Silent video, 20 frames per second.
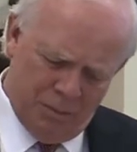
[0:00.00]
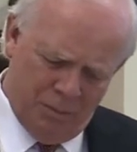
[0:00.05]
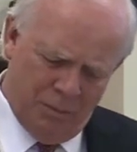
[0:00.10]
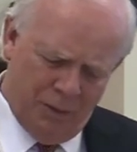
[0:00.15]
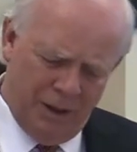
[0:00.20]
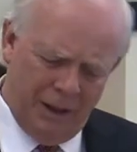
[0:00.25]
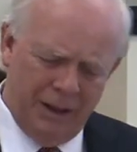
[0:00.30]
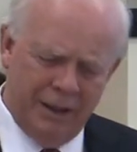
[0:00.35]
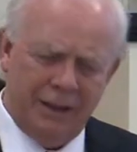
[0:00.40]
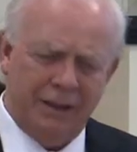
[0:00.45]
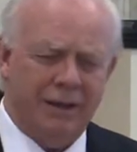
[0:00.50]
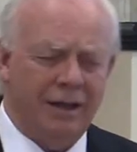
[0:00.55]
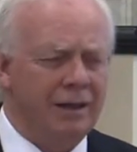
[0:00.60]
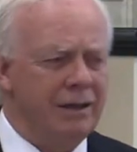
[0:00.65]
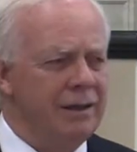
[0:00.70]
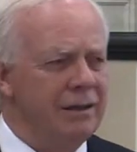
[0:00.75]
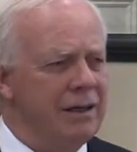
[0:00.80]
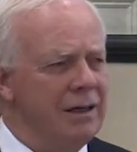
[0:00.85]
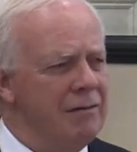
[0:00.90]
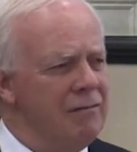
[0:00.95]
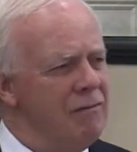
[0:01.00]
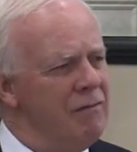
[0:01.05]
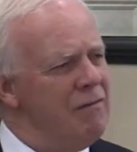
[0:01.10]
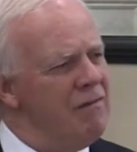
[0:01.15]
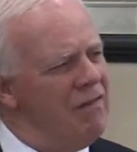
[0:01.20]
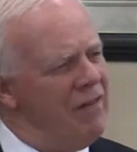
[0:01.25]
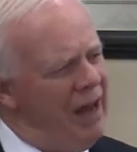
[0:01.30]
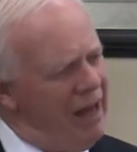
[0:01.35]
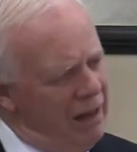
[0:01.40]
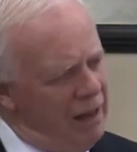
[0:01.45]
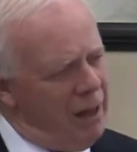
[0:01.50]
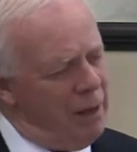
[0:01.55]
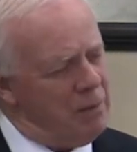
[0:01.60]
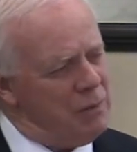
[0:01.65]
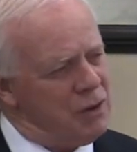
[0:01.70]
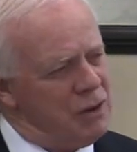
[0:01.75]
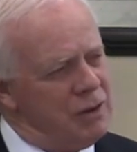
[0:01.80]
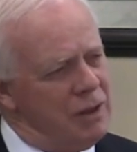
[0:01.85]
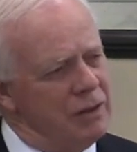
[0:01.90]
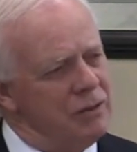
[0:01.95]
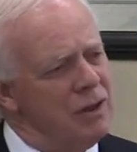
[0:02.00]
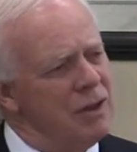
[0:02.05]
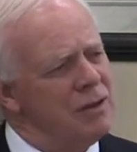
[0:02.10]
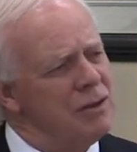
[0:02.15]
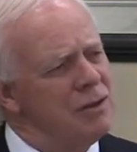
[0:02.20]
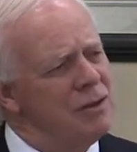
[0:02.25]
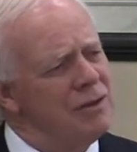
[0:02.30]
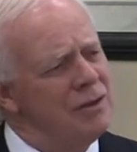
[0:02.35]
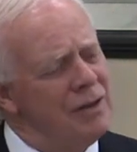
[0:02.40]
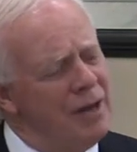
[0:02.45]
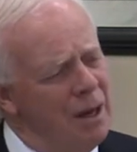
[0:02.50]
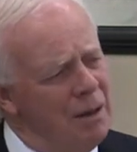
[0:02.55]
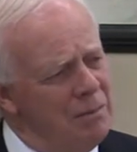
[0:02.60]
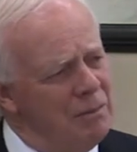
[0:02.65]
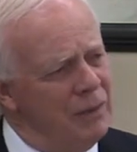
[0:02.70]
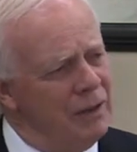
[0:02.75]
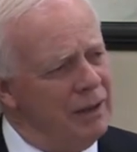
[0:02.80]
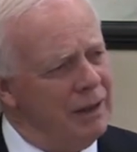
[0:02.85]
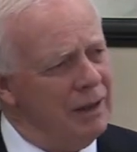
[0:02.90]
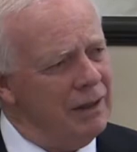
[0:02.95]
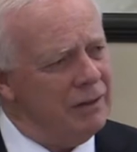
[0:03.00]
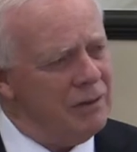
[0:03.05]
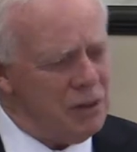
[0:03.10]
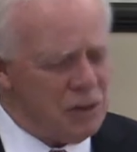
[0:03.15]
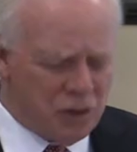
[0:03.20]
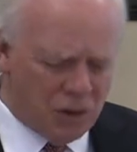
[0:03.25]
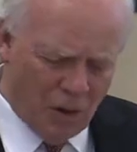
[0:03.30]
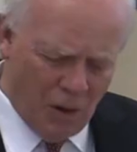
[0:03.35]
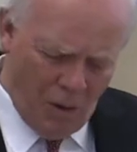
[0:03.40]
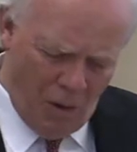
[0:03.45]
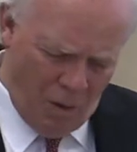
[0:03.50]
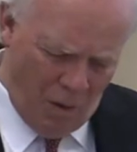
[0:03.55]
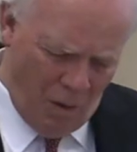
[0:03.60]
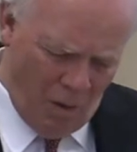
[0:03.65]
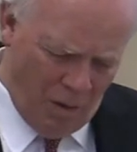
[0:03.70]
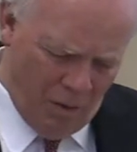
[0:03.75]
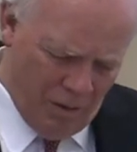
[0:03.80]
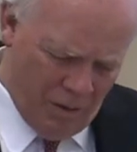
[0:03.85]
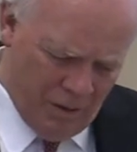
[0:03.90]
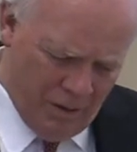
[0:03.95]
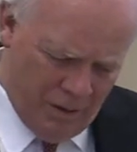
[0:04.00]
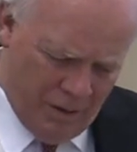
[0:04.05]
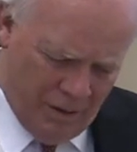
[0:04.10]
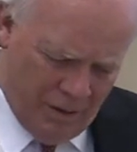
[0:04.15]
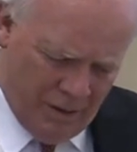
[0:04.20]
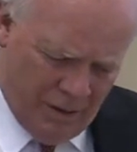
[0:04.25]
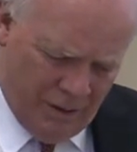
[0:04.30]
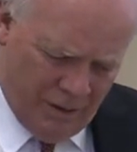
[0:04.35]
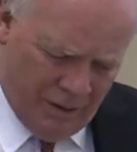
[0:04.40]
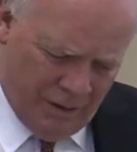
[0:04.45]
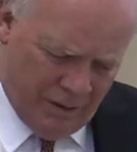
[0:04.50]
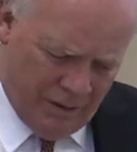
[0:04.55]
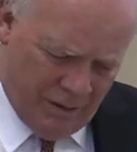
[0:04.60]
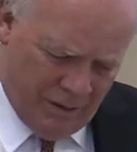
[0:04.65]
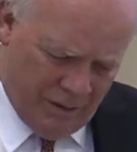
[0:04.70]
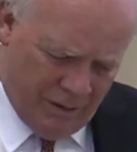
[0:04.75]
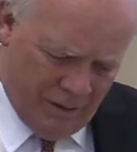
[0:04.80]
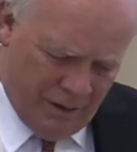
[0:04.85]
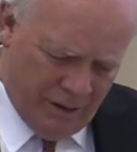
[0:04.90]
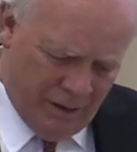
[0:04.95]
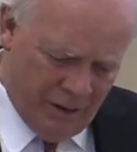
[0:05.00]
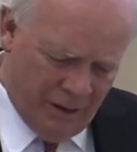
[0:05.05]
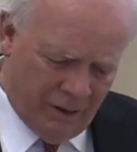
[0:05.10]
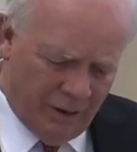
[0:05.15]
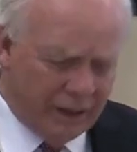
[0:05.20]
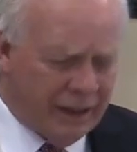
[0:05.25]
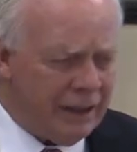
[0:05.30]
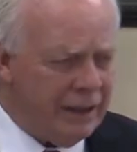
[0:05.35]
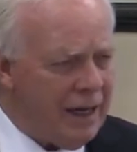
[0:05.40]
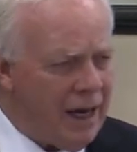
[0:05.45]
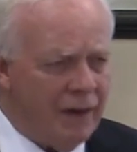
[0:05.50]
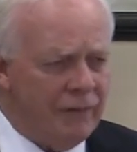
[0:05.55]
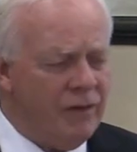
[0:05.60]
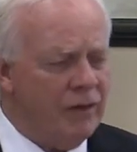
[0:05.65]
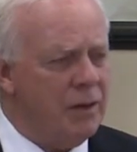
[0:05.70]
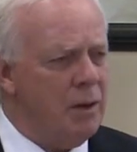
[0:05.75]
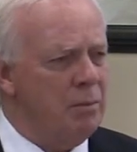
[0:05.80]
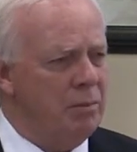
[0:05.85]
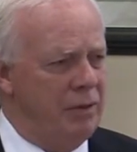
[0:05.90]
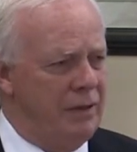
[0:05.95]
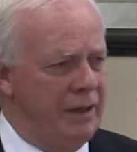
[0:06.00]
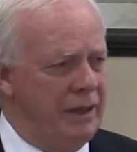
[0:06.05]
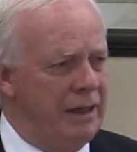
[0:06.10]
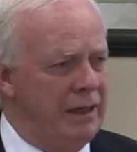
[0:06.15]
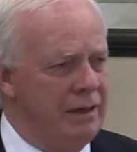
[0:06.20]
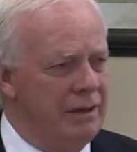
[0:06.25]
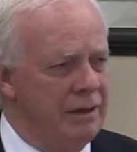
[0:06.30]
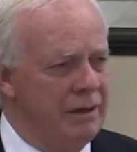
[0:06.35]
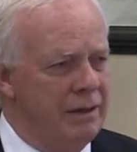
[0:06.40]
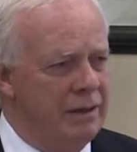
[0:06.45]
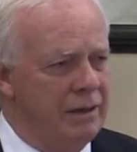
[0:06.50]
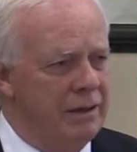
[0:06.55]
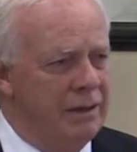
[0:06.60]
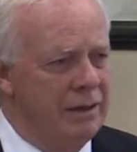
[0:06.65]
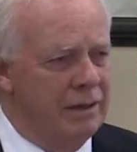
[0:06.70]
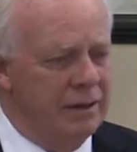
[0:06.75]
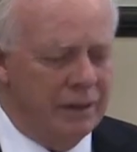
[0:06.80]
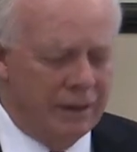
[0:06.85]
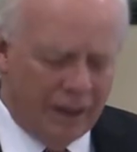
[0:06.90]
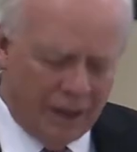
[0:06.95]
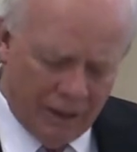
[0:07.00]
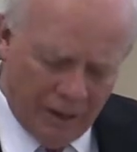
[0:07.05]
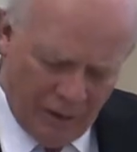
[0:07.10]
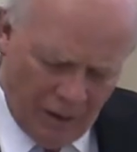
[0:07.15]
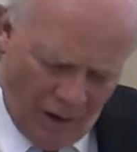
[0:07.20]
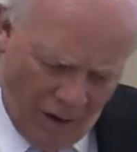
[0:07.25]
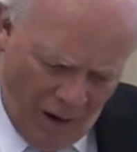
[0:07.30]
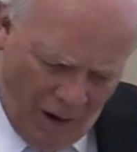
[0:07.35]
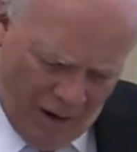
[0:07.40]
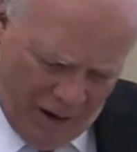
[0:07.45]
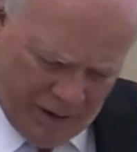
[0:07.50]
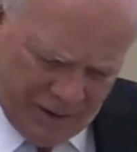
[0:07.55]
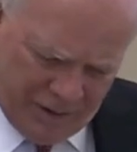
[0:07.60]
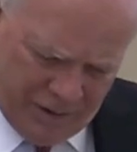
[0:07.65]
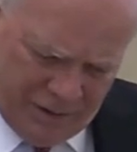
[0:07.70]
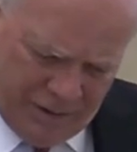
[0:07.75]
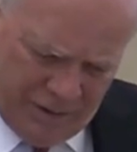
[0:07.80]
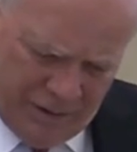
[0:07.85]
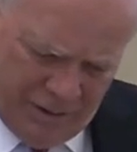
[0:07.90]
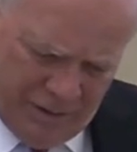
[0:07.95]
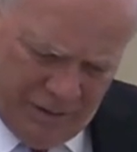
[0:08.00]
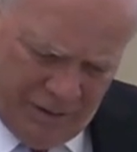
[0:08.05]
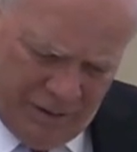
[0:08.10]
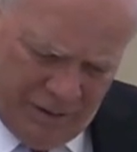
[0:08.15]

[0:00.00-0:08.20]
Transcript: be that envelops such a stumbling soul? He'll inevitably get lost